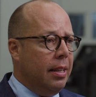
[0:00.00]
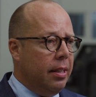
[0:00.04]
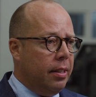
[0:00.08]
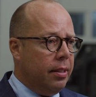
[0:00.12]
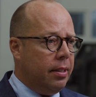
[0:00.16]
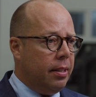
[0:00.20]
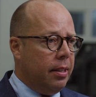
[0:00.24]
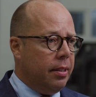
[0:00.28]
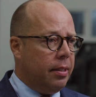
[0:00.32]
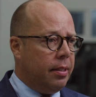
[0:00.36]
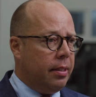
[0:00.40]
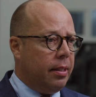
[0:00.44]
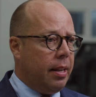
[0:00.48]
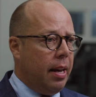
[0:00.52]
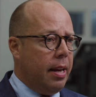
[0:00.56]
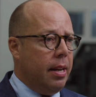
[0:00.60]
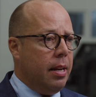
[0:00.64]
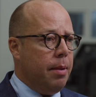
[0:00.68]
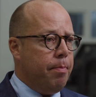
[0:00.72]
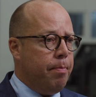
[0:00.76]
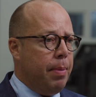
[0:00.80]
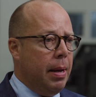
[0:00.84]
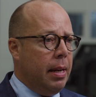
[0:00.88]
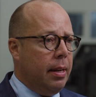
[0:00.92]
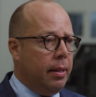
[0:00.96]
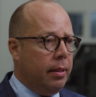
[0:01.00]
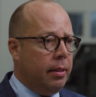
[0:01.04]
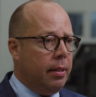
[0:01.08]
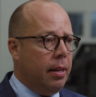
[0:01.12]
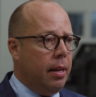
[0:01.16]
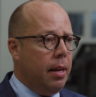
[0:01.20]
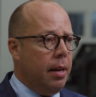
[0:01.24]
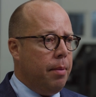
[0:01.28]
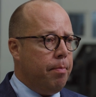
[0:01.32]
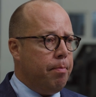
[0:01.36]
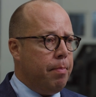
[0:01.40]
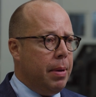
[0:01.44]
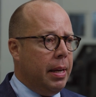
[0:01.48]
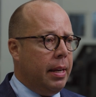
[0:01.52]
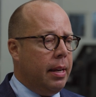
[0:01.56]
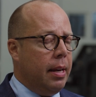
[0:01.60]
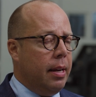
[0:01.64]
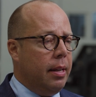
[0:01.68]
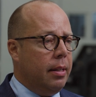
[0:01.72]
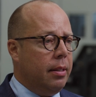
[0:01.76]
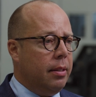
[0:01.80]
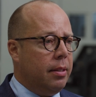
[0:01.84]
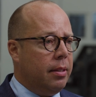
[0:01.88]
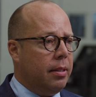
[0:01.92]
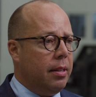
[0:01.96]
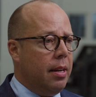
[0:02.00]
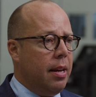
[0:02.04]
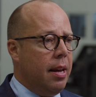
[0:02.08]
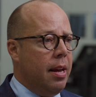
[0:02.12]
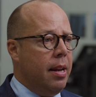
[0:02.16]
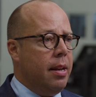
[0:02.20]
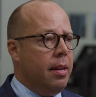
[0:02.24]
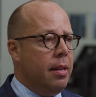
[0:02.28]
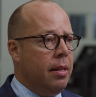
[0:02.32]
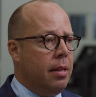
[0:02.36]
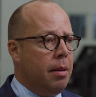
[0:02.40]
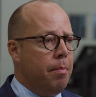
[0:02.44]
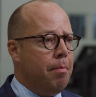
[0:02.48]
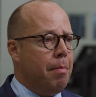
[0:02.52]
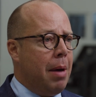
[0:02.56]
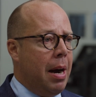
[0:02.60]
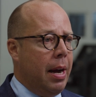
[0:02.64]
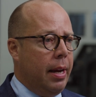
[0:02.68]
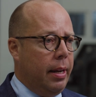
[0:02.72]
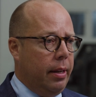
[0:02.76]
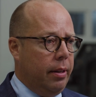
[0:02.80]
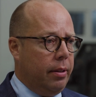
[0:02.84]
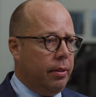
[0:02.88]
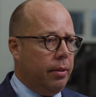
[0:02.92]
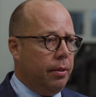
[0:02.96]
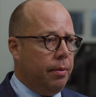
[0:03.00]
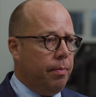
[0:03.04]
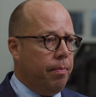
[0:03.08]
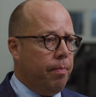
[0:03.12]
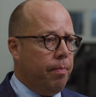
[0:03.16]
Sustainability begins in the mind.